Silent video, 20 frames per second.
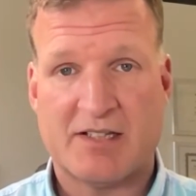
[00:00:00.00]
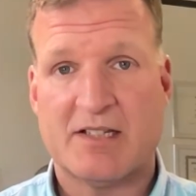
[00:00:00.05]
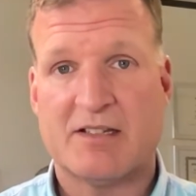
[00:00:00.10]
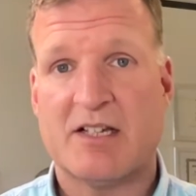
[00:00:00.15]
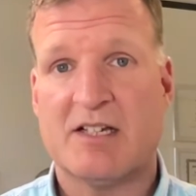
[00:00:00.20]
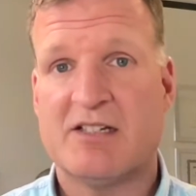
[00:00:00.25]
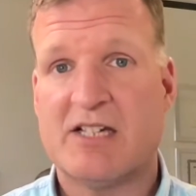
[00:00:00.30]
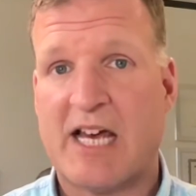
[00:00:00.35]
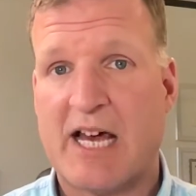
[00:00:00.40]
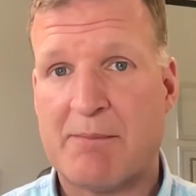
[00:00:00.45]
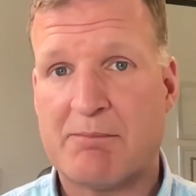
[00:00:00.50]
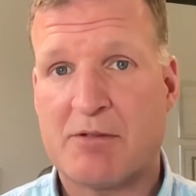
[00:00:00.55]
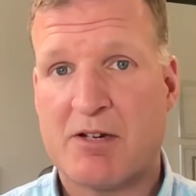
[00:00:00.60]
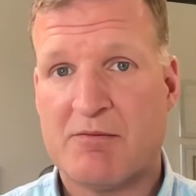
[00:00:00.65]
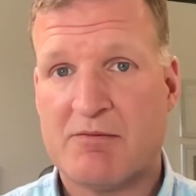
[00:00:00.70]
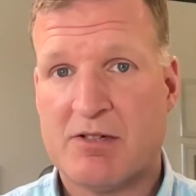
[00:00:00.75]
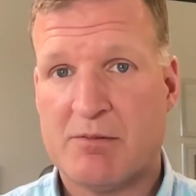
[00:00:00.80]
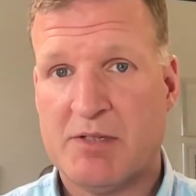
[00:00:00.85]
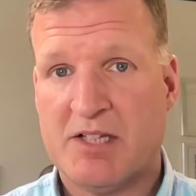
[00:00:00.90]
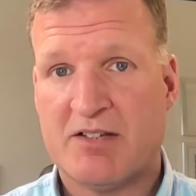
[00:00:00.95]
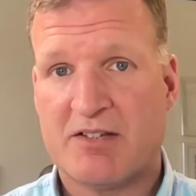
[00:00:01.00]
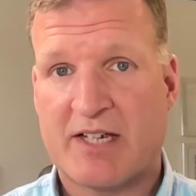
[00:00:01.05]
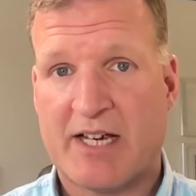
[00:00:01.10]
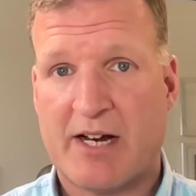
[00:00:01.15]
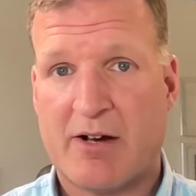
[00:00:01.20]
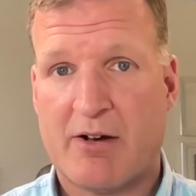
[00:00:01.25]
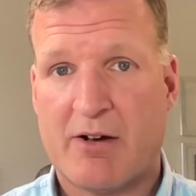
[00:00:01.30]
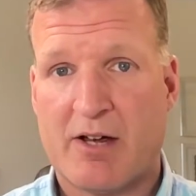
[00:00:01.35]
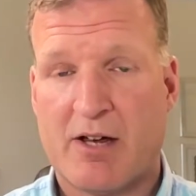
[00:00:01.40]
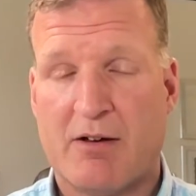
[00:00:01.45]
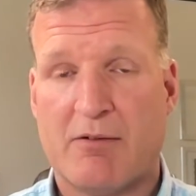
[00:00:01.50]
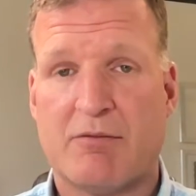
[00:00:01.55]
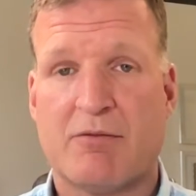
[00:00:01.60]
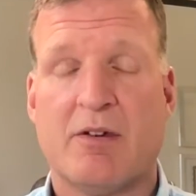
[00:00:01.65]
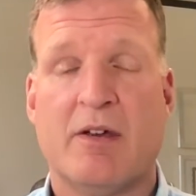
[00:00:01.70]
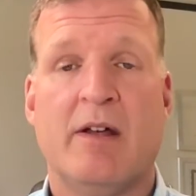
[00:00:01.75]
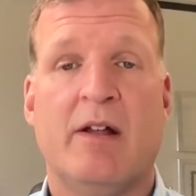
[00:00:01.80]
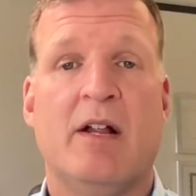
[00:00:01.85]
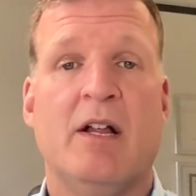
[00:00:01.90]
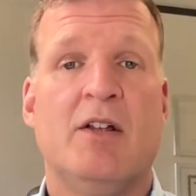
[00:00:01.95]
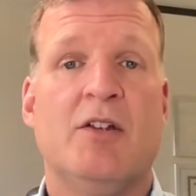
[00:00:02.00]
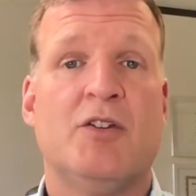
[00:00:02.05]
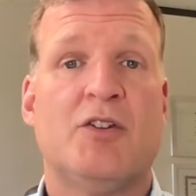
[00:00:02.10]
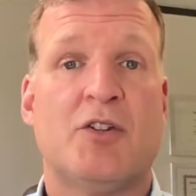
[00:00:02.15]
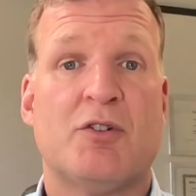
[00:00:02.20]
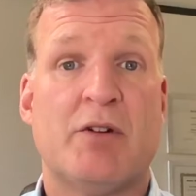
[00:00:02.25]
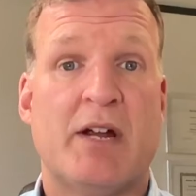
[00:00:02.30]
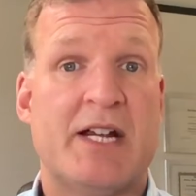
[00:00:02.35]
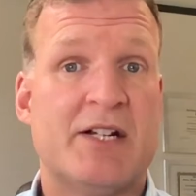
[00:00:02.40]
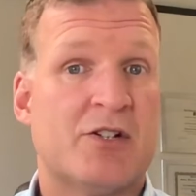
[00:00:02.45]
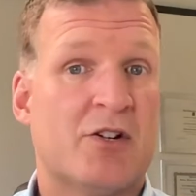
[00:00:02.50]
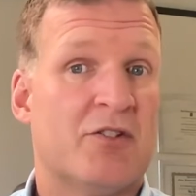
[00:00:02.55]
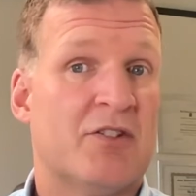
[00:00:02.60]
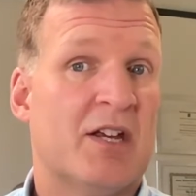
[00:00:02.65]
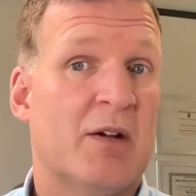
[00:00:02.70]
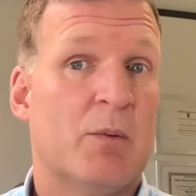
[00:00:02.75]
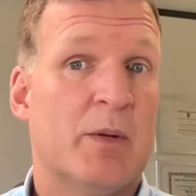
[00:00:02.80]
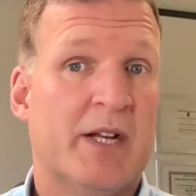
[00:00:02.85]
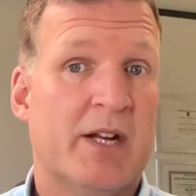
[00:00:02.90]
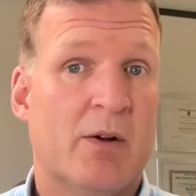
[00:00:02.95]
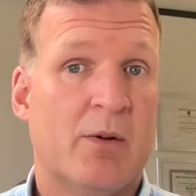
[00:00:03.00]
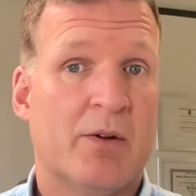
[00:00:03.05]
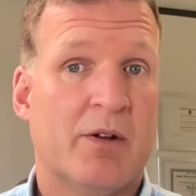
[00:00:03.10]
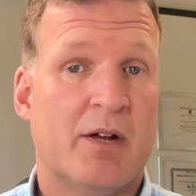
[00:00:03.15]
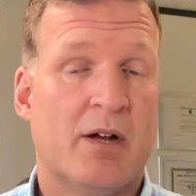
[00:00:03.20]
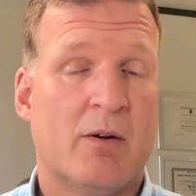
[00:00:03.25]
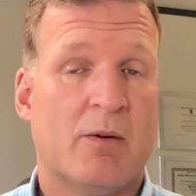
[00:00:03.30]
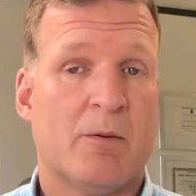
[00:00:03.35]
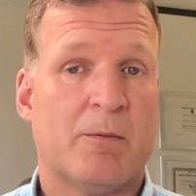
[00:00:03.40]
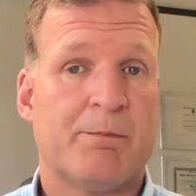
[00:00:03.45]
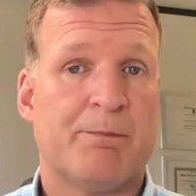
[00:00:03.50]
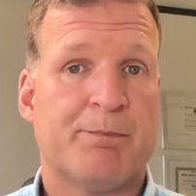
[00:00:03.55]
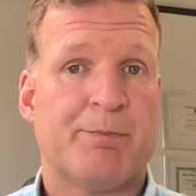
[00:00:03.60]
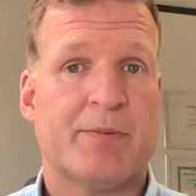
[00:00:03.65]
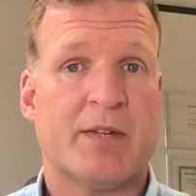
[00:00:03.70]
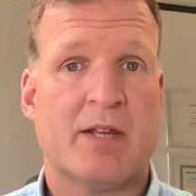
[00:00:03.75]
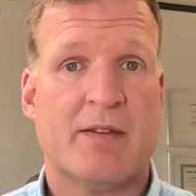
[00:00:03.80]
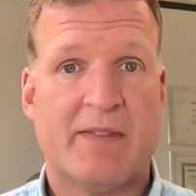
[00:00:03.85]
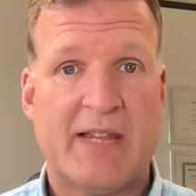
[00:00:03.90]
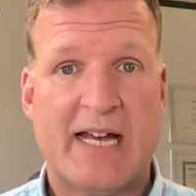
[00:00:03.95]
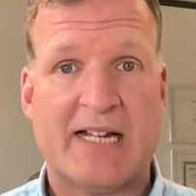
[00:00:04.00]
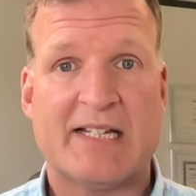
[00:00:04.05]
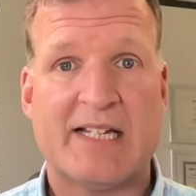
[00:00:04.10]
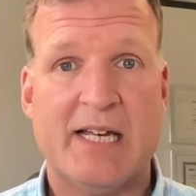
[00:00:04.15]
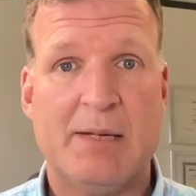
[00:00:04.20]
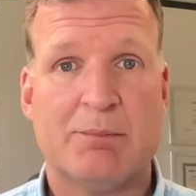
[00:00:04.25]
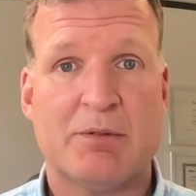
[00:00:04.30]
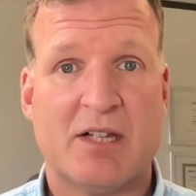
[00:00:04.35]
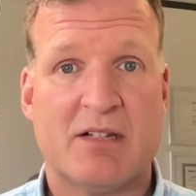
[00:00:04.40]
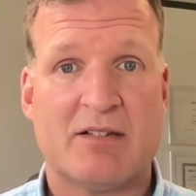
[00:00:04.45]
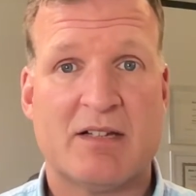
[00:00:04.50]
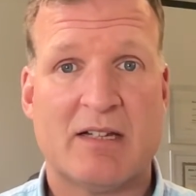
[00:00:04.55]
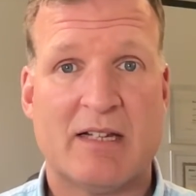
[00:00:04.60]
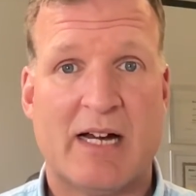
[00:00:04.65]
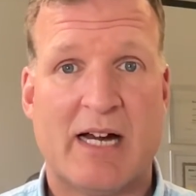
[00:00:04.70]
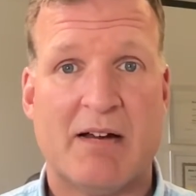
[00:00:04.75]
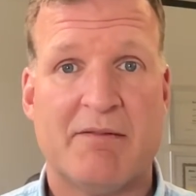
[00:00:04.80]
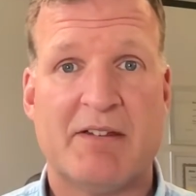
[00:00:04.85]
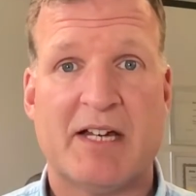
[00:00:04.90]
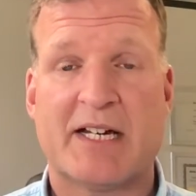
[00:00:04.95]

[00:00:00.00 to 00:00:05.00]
It's adaptive to be scared of strangers that we don't know. That keeps us alive.